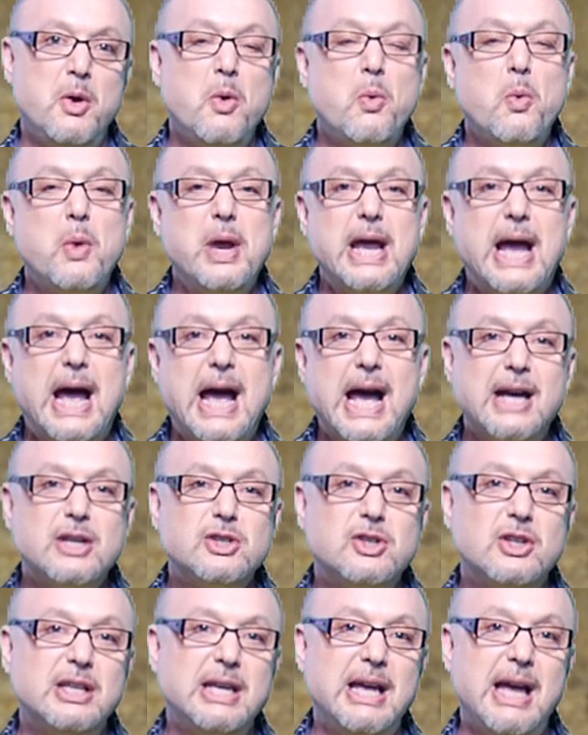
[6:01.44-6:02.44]
We
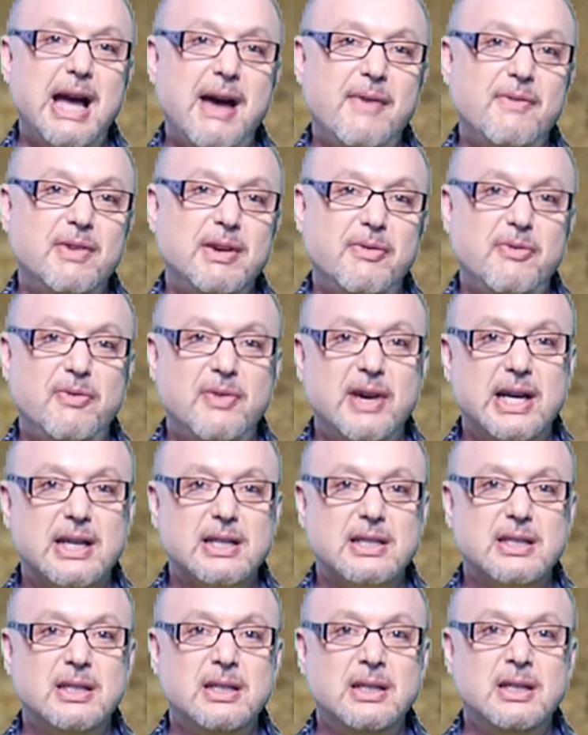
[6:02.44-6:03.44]
actually have an
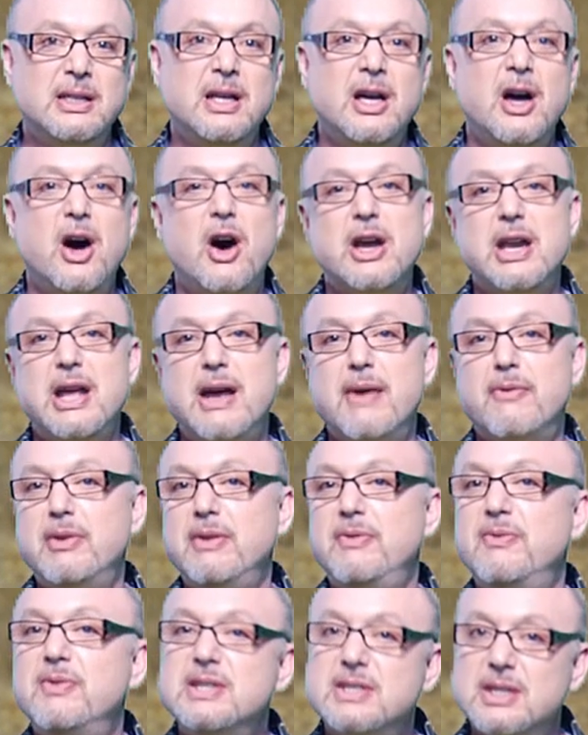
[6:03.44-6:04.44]
effect on
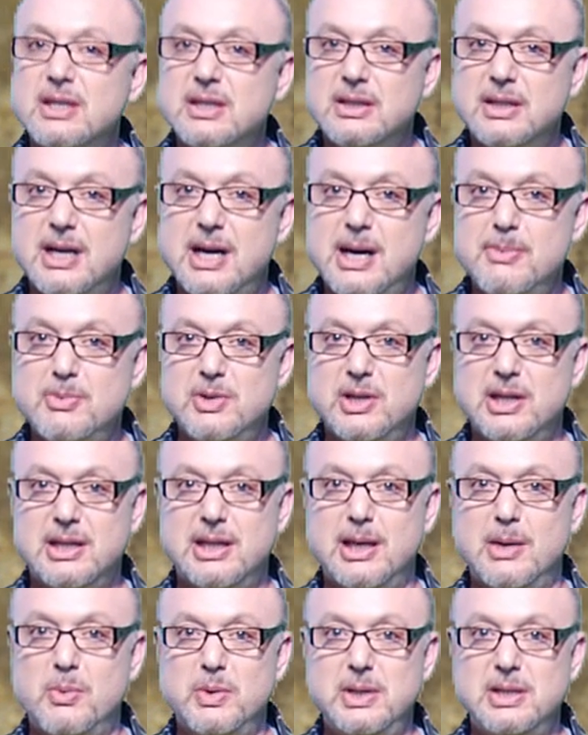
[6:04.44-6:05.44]
every physical object
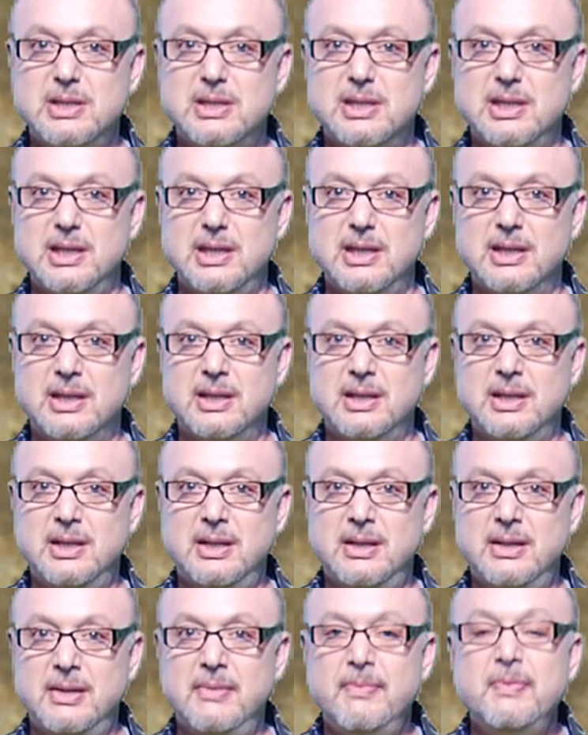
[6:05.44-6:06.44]
that we see.
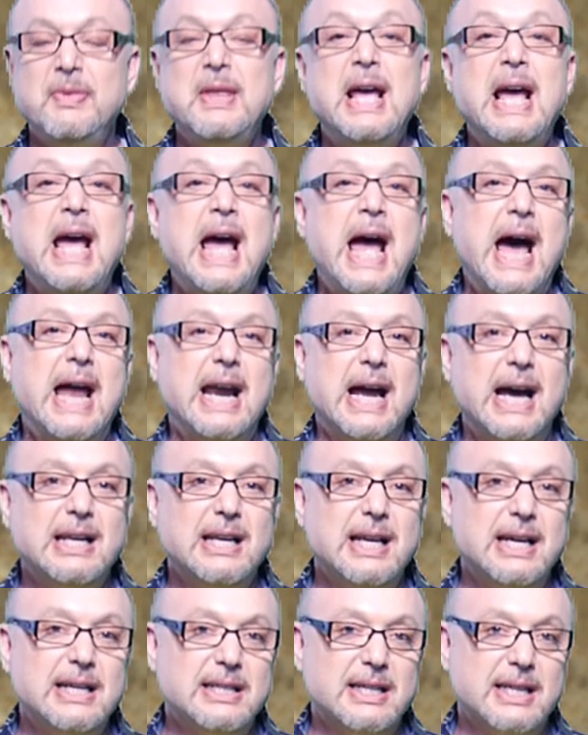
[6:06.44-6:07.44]
And I'd
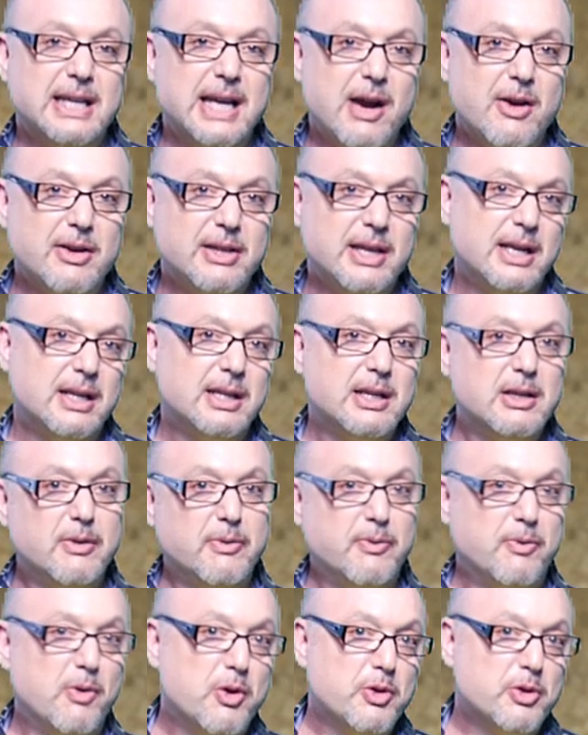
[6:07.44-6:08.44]
like to carry that a little
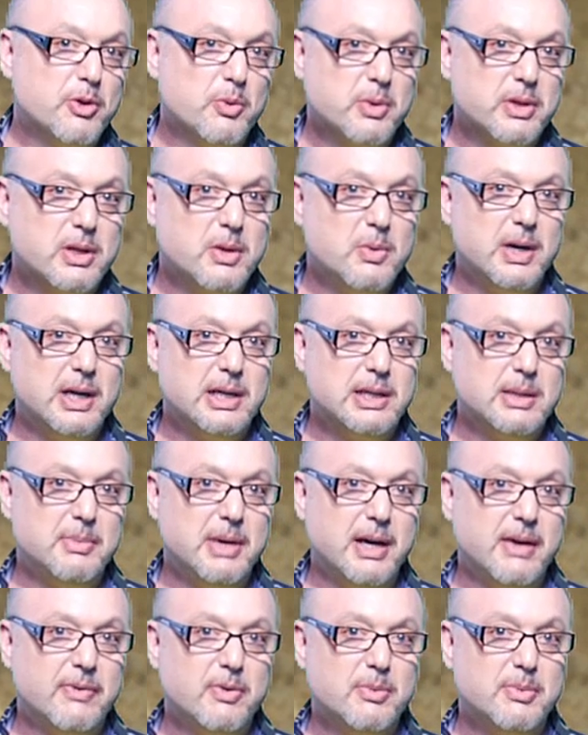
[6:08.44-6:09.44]
further with quantum
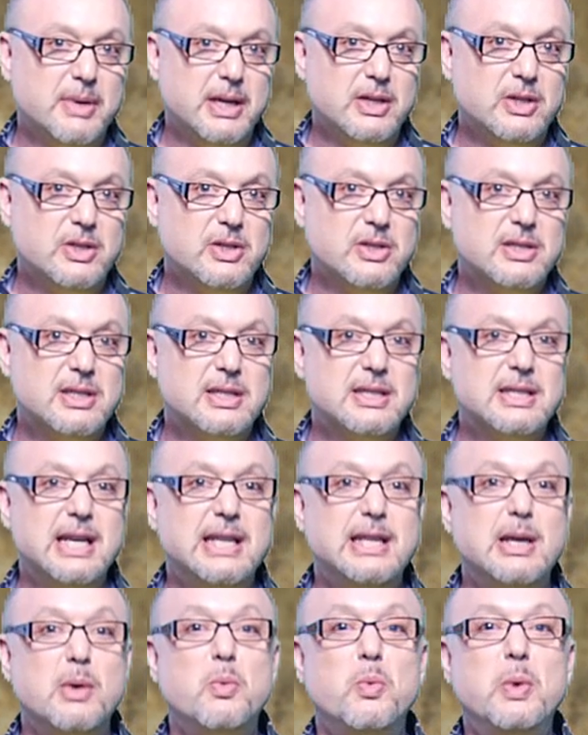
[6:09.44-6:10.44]
affirmations to say
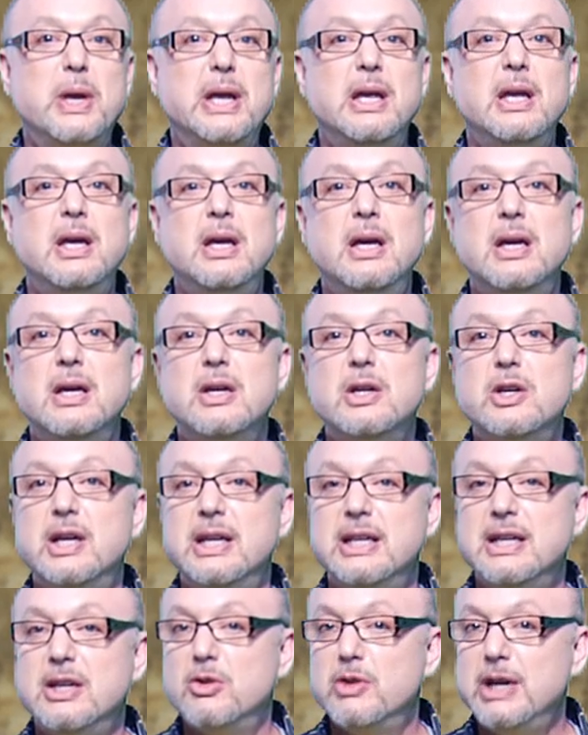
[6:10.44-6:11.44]
that we
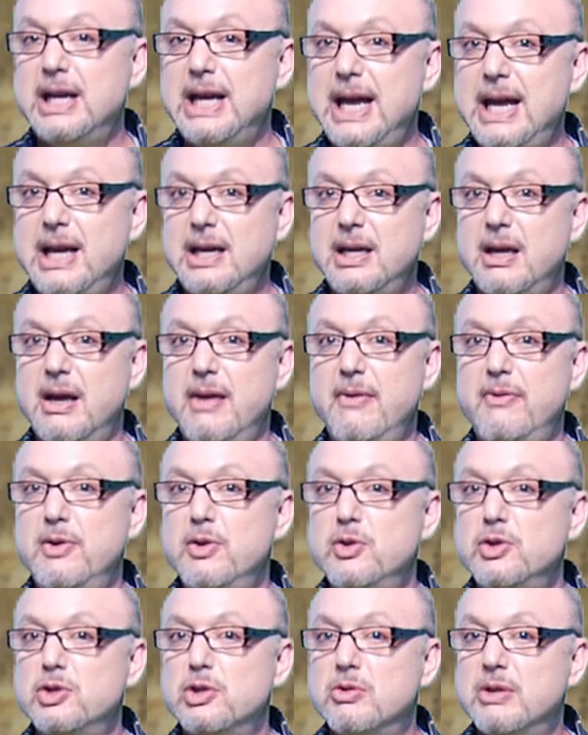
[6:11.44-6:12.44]
can create a
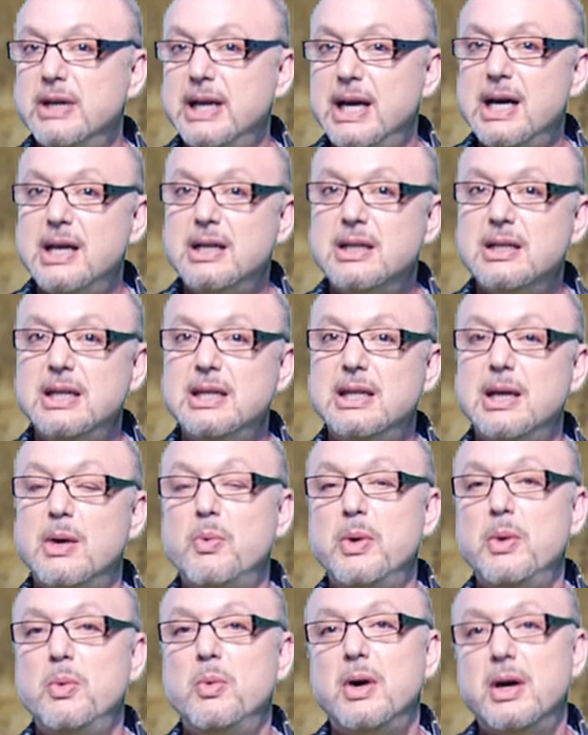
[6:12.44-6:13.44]
future reality that
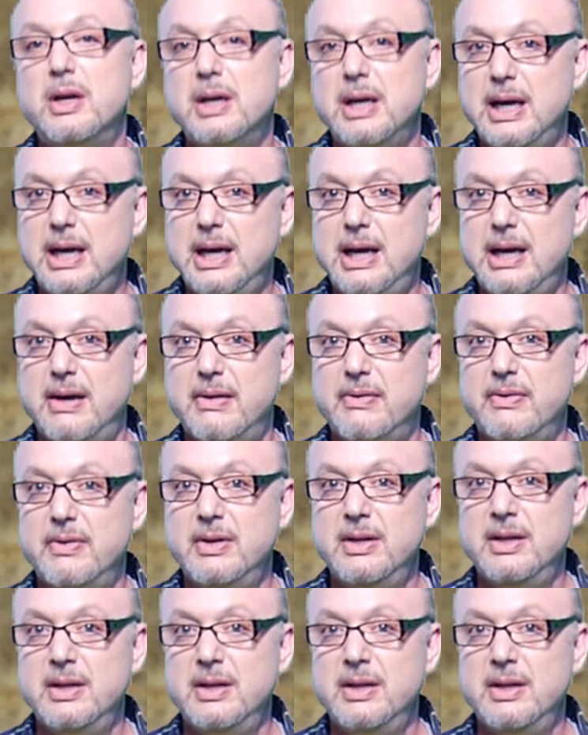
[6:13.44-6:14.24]
we want to have.